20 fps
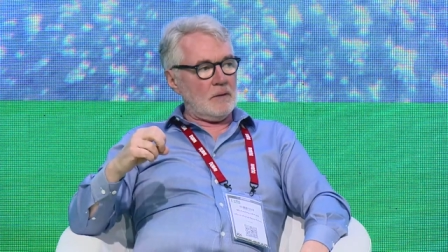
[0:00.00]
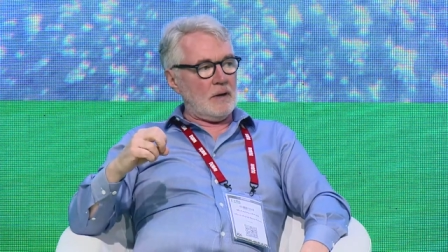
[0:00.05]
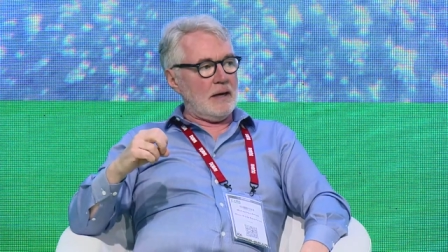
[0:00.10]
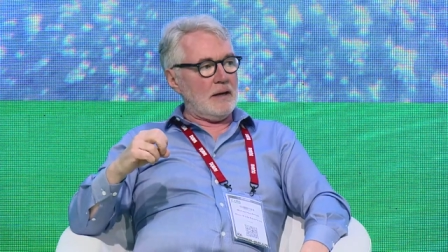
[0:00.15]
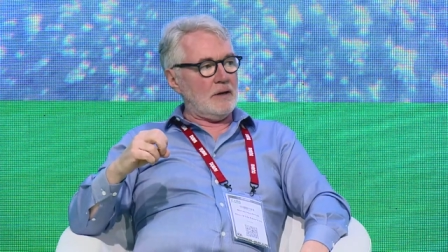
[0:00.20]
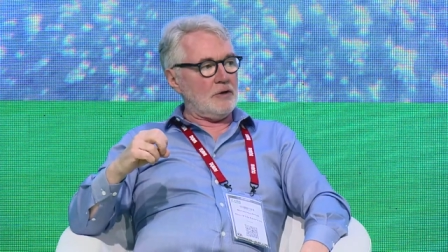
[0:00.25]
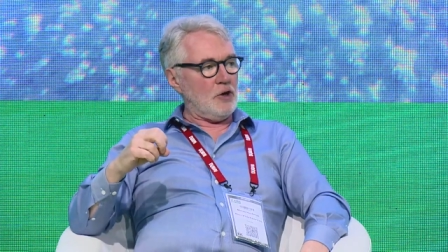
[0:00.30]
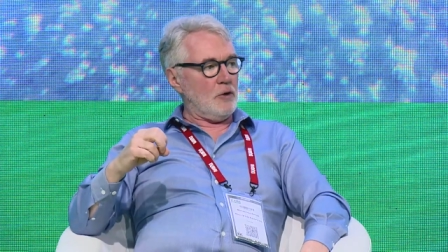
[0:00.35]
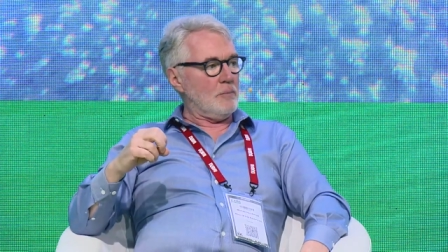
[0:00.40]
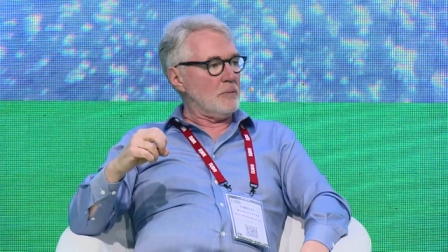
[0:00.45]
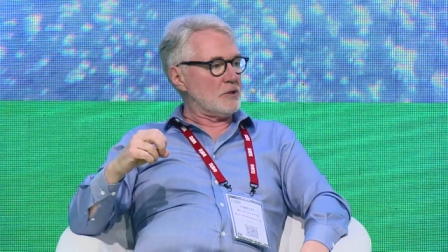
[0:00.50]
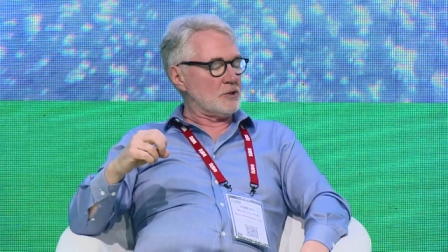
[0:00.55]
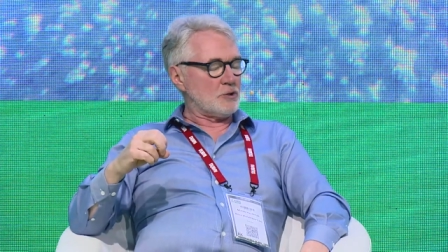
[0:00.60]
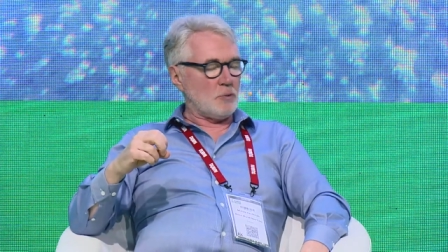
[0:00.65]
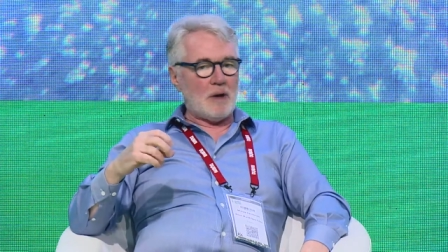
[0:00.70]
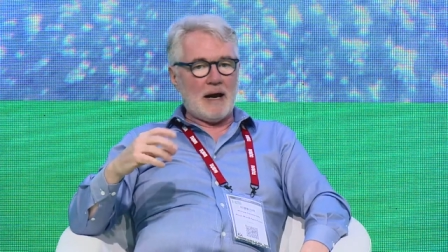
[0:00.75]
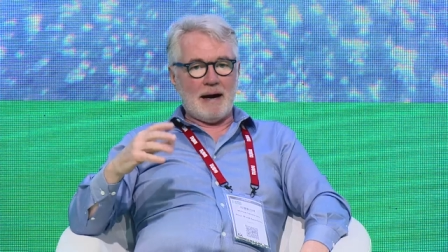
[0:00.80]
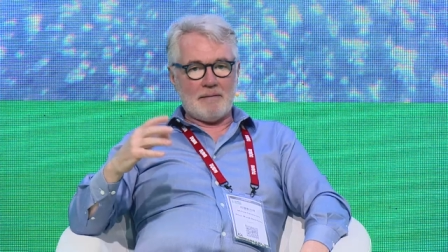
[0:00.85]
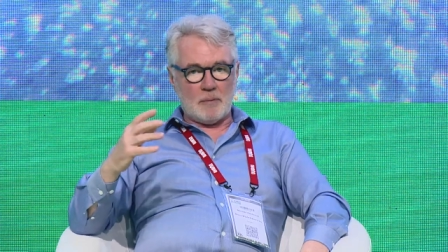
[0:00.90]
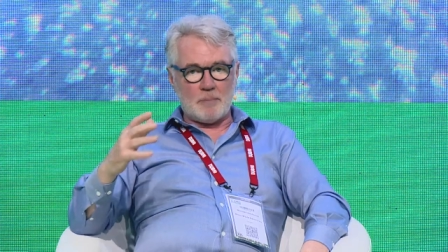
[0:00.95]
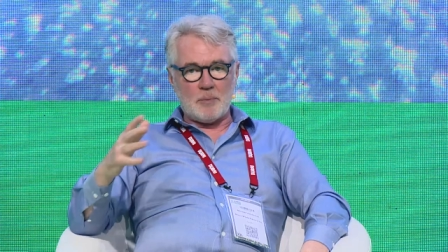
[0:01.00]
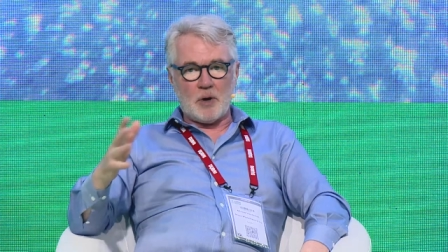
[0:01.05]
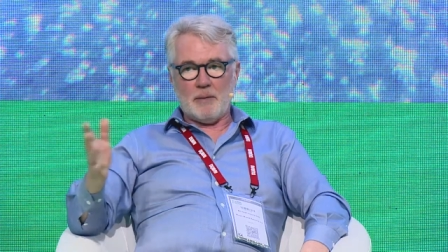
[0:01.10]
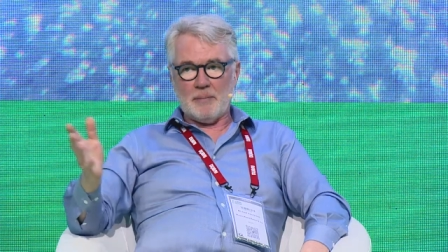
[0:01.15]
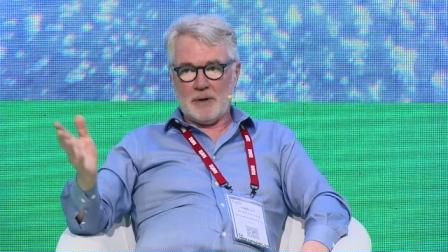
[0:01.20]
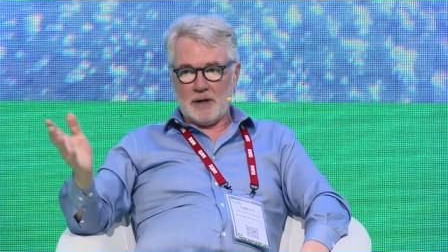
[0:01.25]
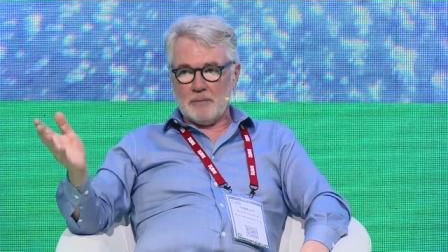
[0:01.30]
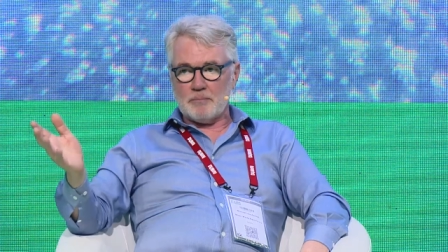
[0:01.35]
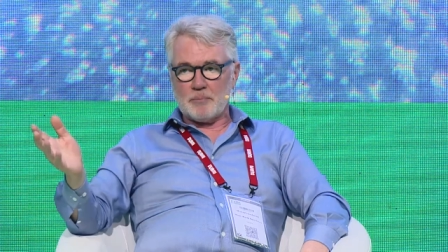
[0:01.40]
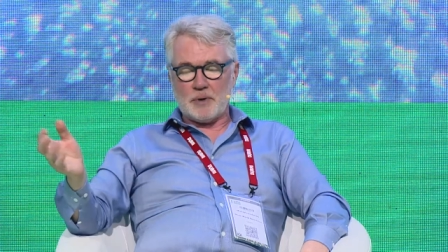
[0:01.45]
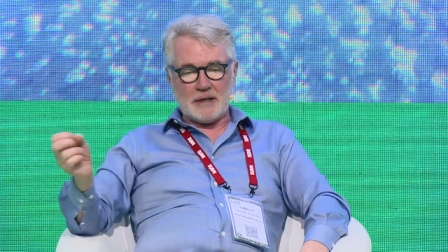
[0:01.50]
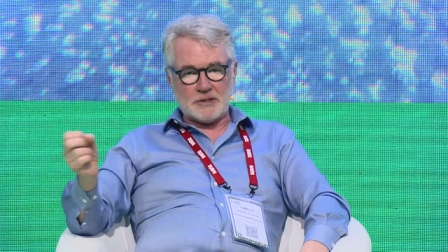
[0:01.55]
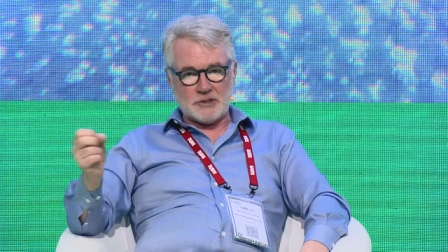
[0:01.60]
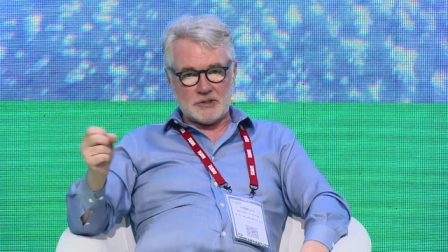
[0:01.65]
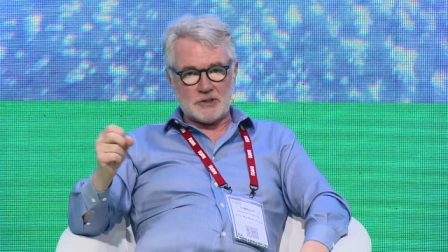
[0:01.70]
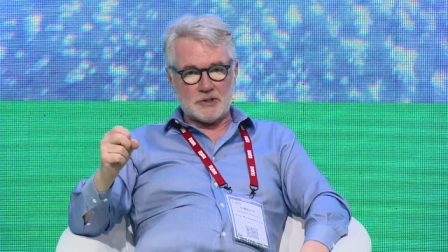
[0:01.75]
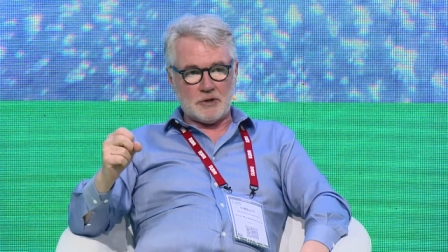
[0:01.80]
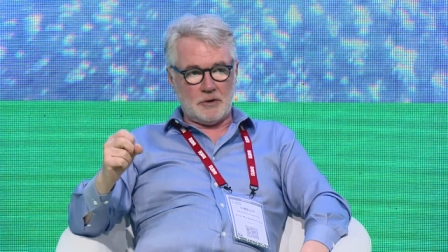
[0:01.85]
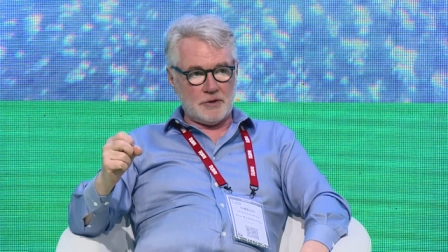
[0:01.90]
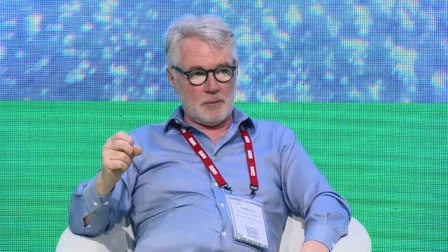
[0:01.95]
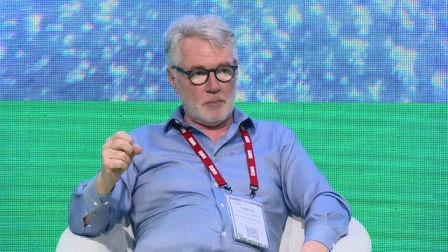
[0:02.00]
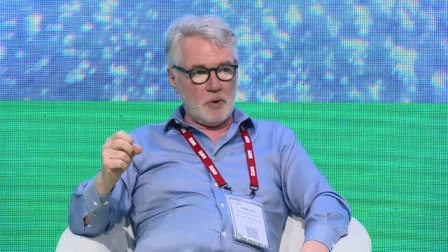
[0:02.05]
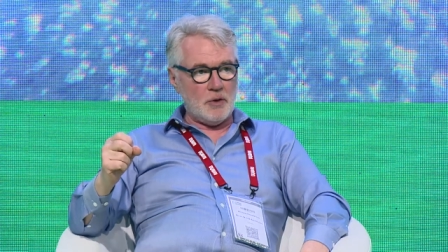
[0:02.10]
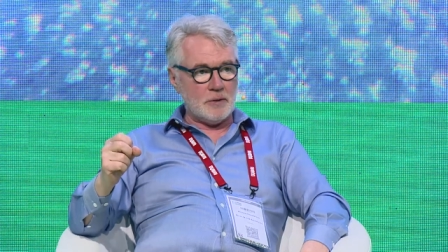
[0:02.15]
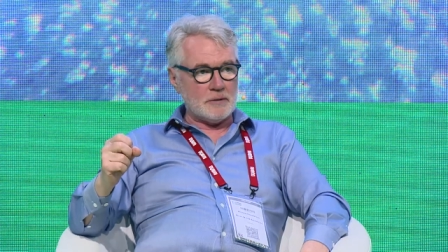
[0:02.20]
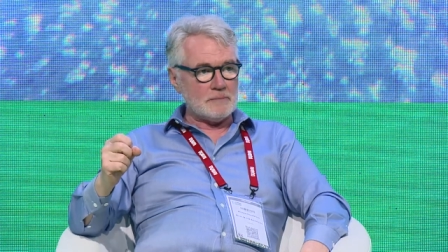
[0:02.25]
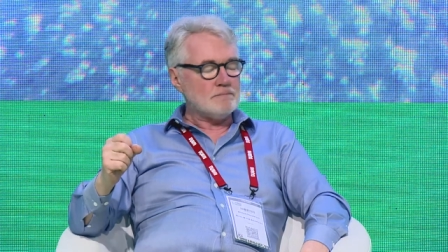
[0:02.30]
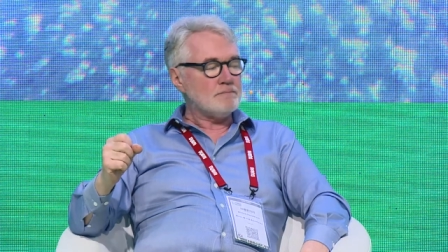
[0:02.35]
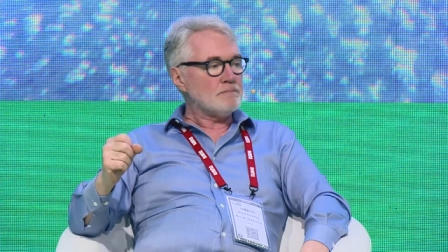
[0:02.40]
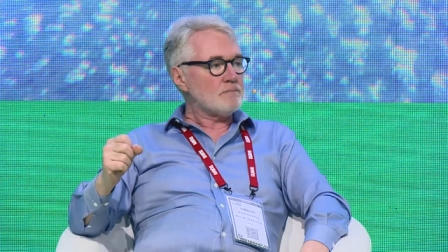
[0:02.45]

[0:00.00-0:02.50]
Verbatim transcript: uh, humans will have a permanent presence on the moon.